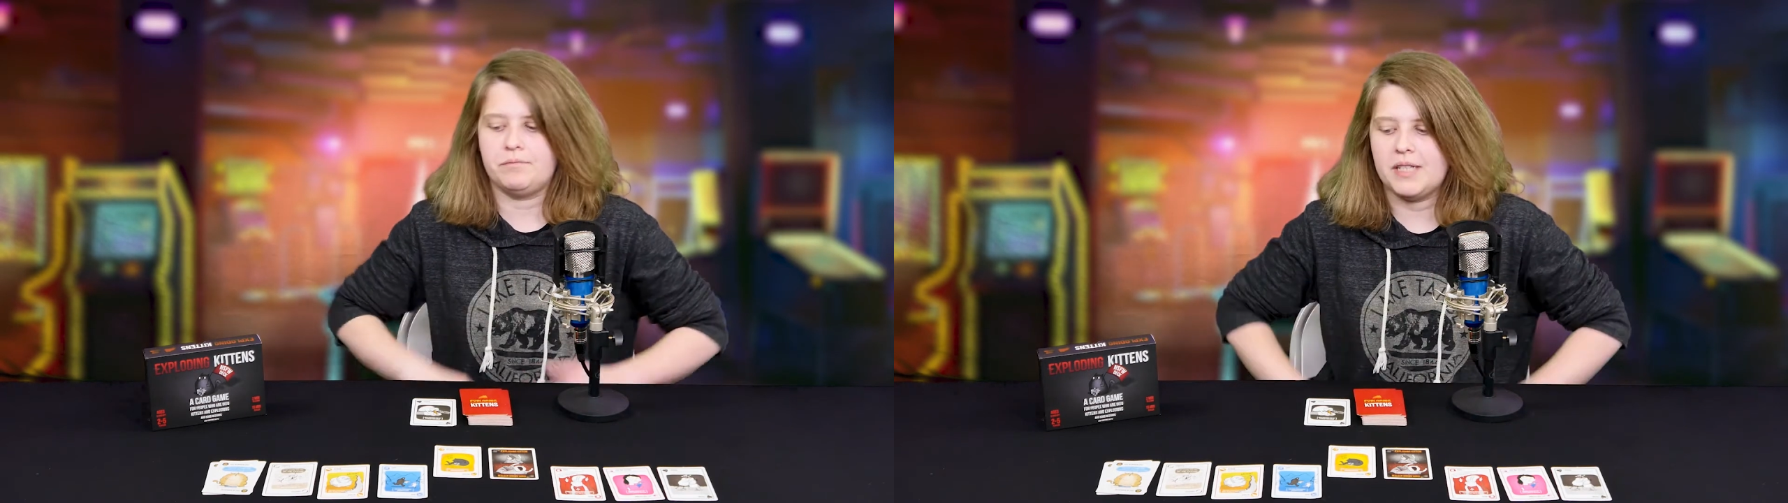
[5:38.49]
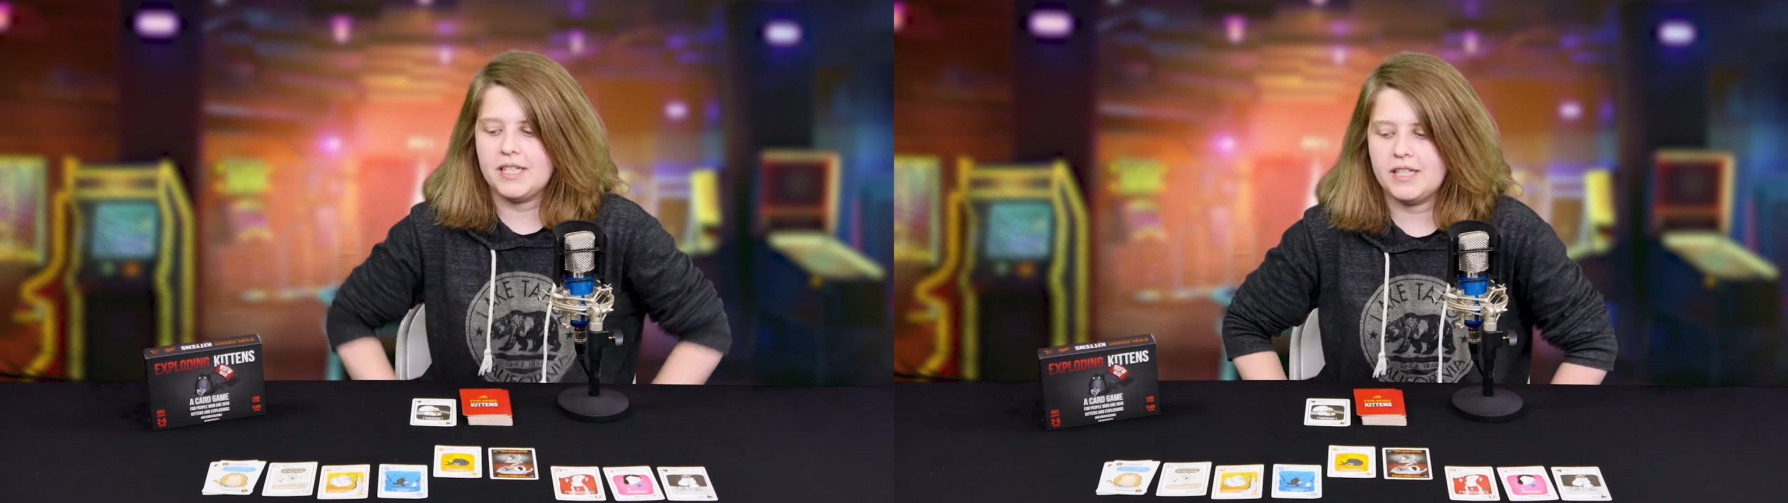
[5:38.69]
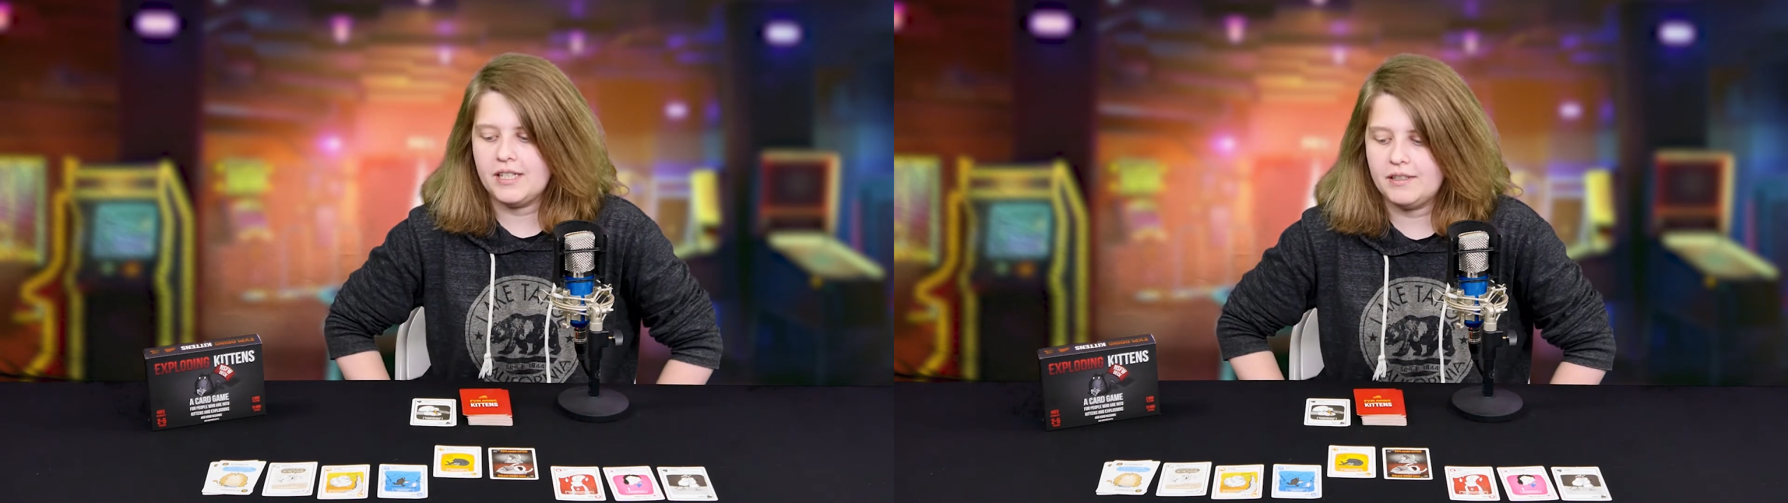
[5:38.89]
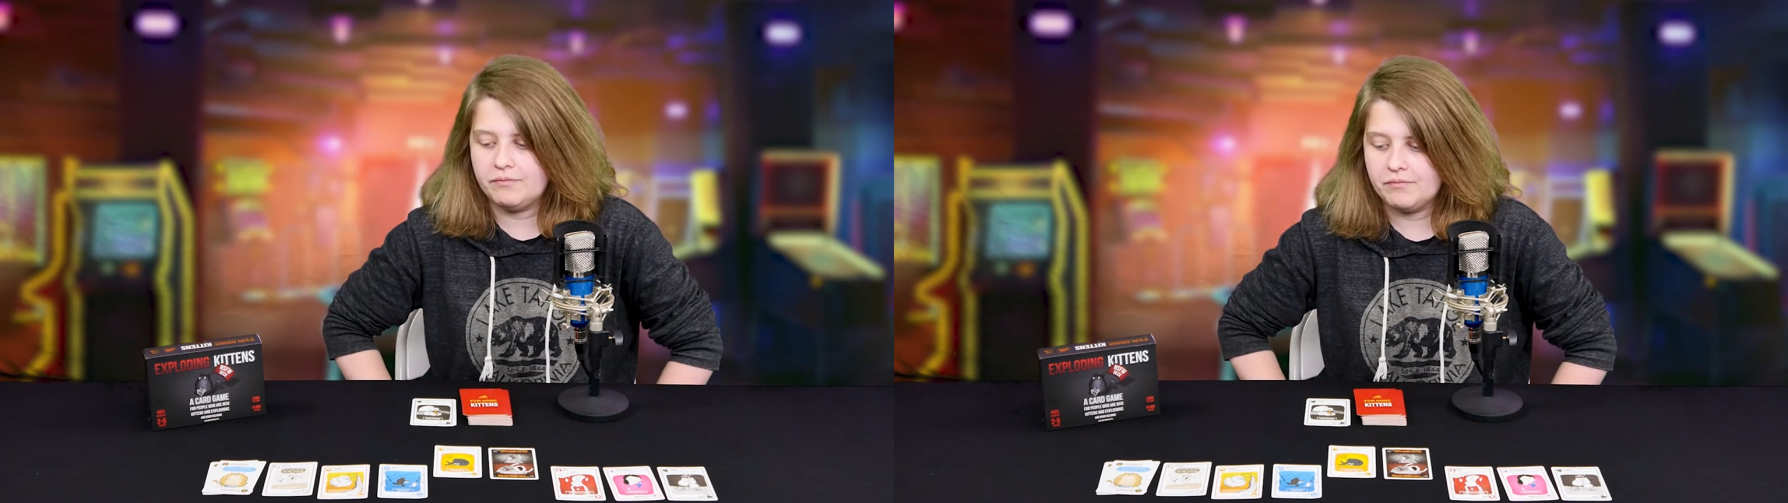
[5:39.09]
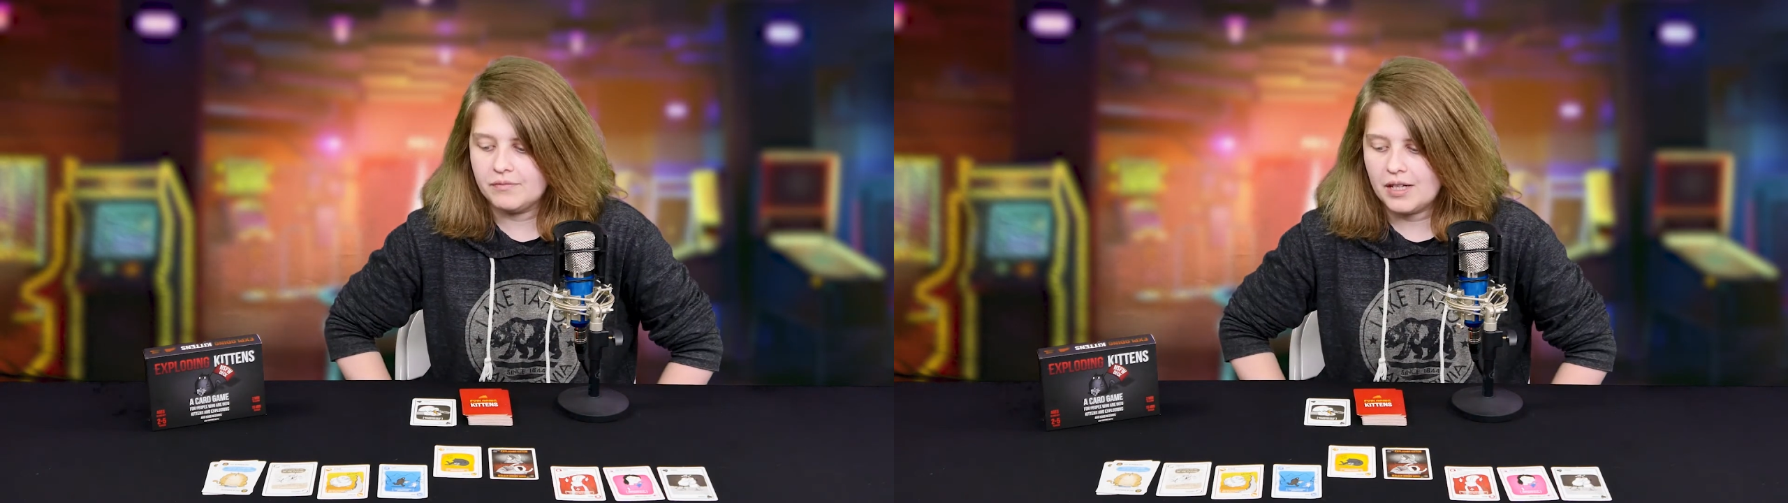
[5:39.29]
be,
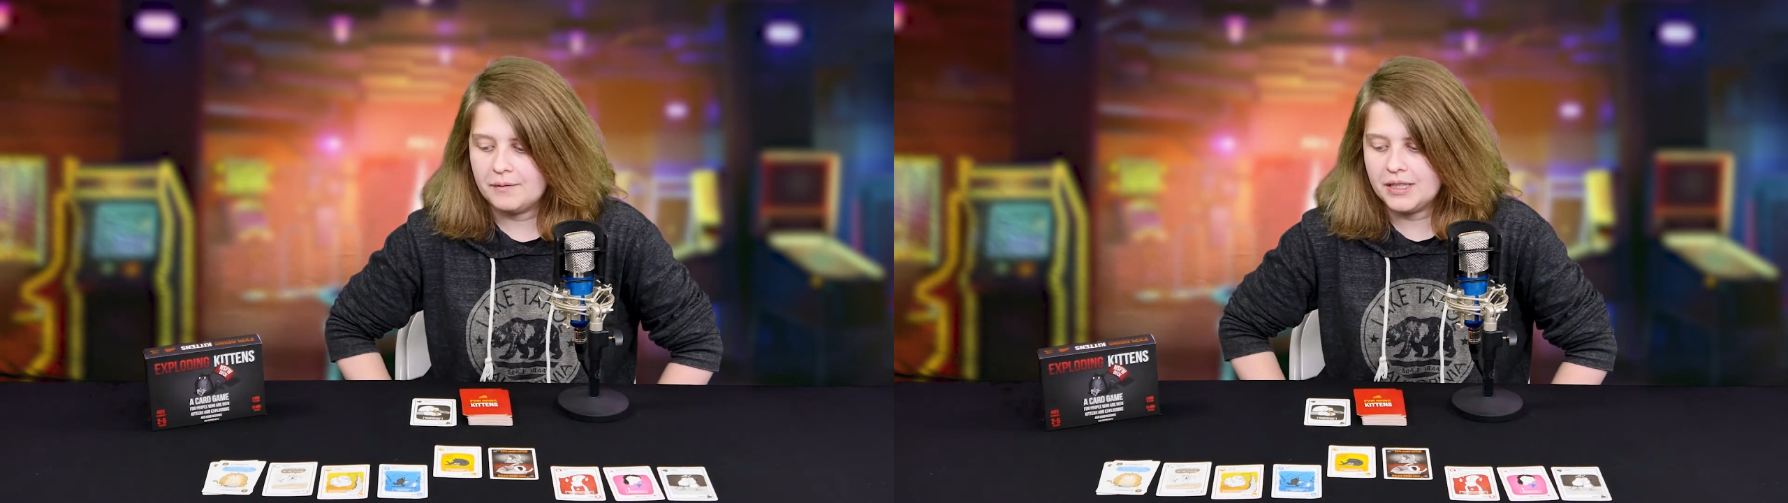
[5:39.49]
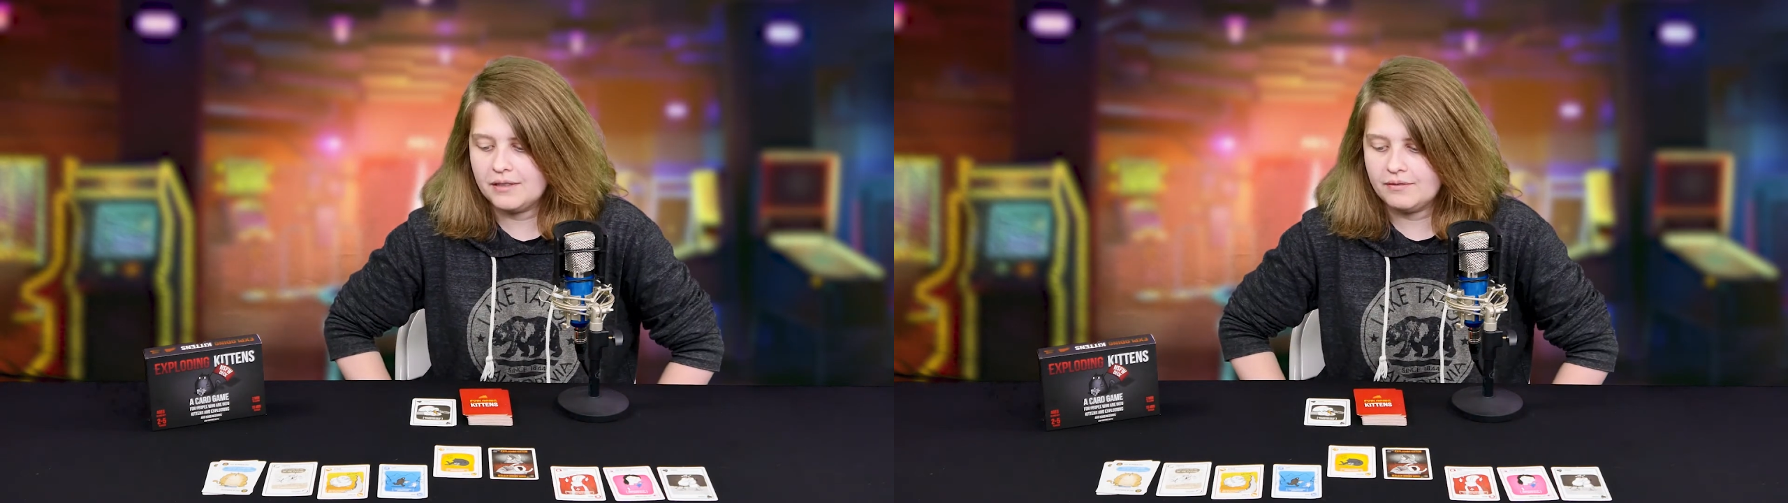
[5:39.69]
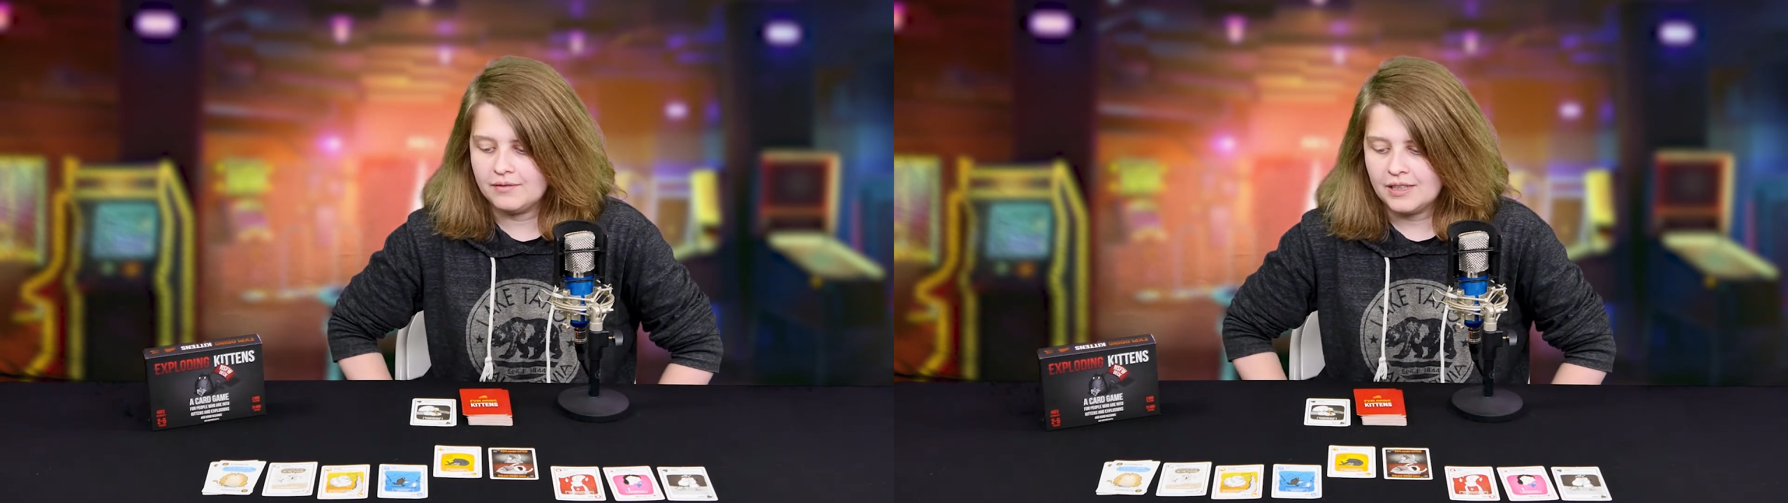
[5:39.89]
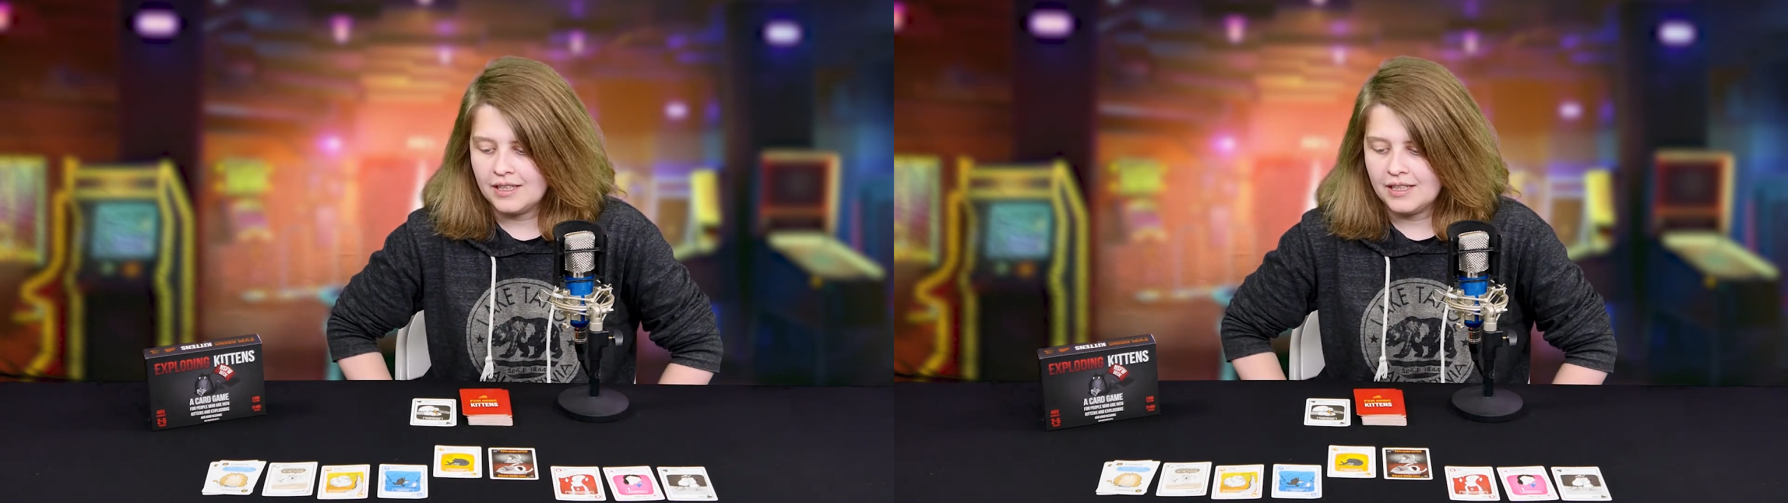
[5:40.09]
I mean,